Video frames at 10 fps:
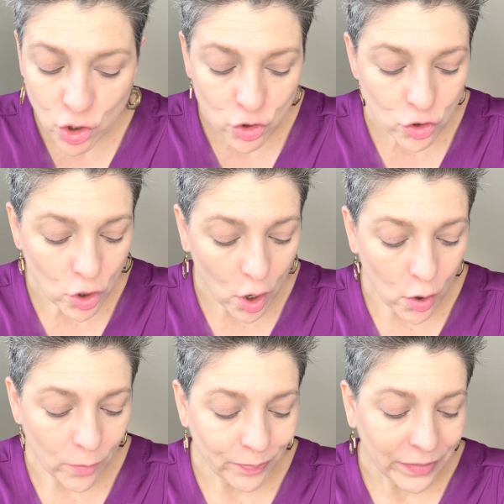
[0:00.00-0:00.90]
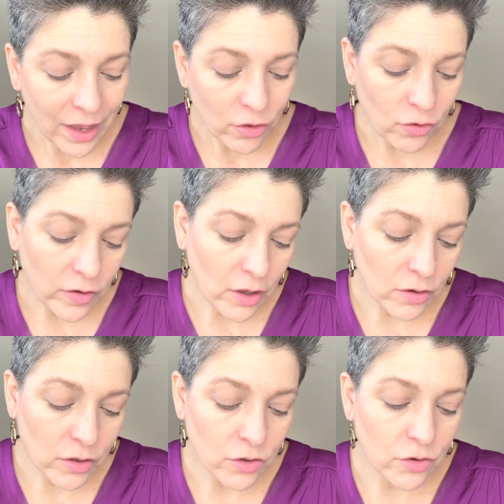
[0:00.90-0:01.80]
So to tell
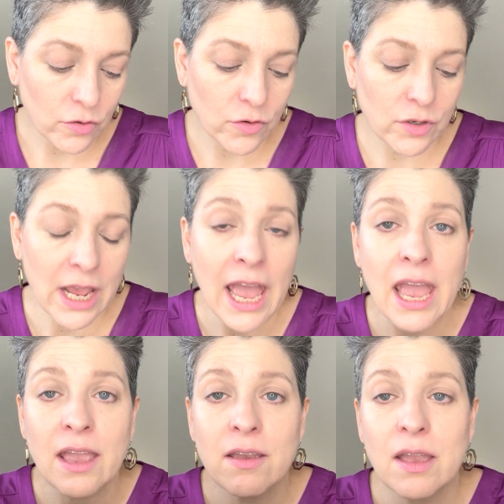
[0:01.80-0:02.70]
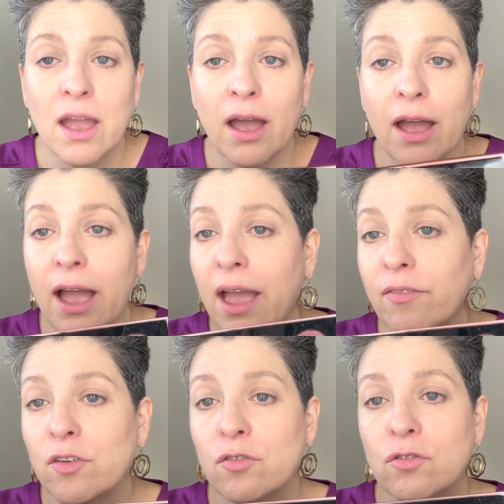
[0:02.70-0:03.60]
you the truth today, I
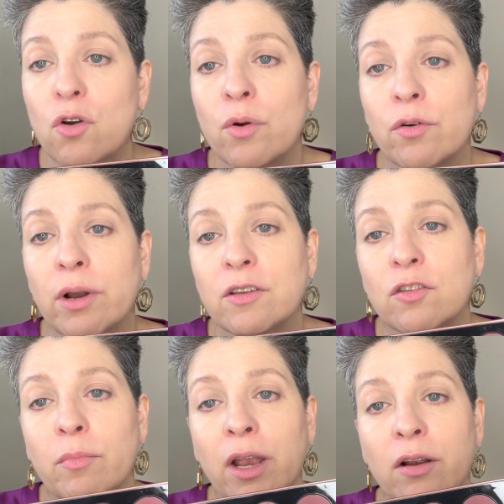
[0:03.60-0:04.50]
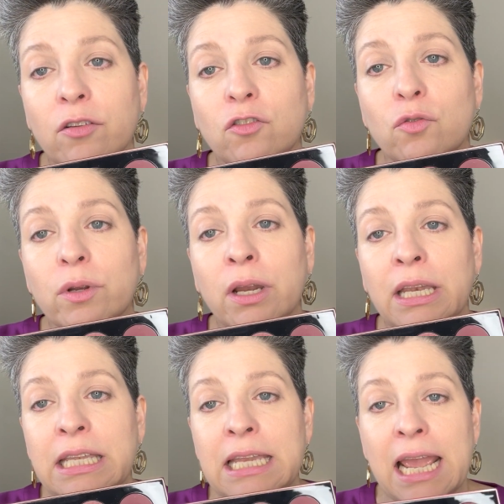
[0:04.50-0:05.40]
have to go and run some errands. Doing a
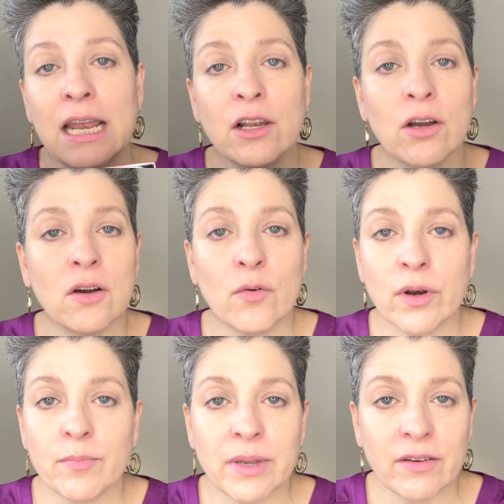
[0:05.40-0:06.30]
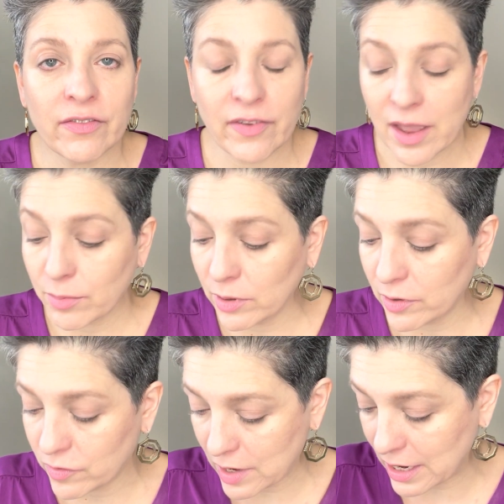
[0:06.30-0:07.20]
day look would have been
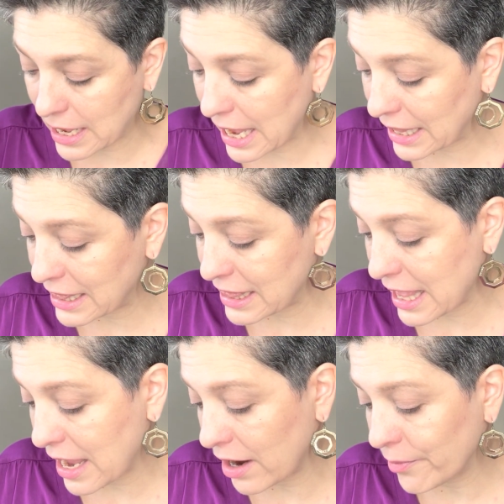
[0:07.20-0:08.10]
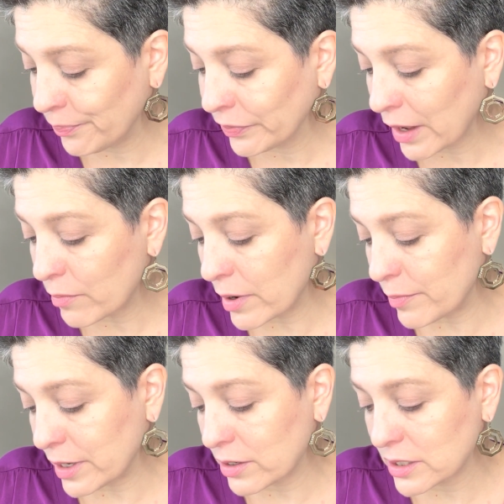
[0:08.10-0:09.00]
fabulous and end there. But
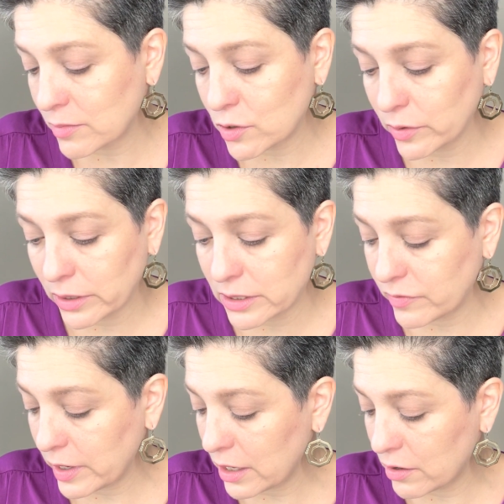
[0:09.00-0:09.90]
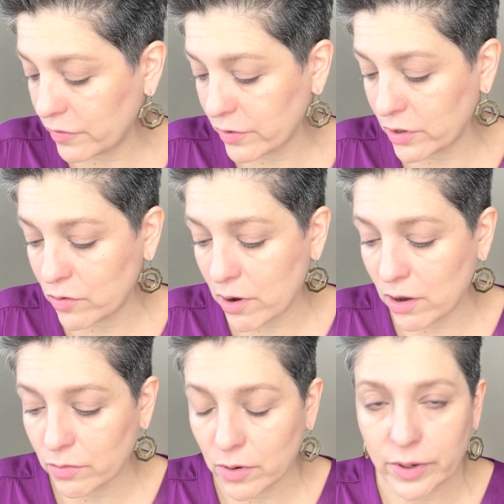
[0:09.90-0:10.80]
because I'm doing this video for you
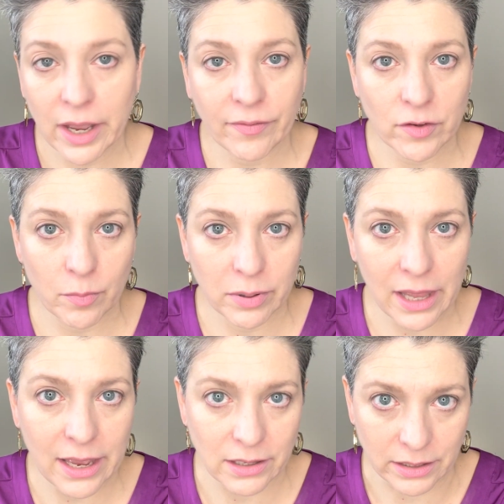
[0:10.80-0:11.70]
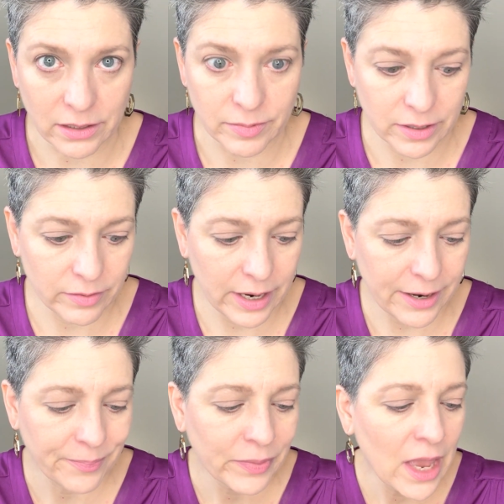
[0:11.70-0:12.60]
all, well, we have to play a little bit,
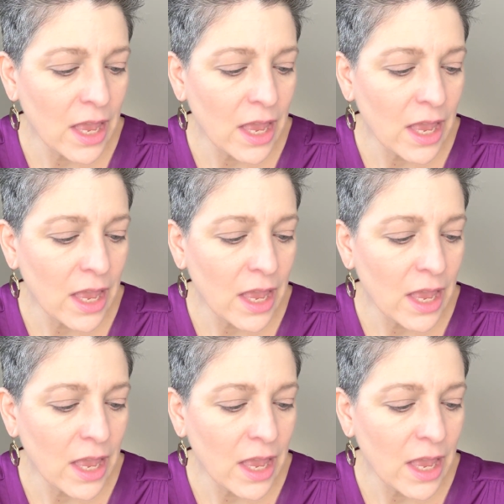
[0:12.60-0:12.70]
right?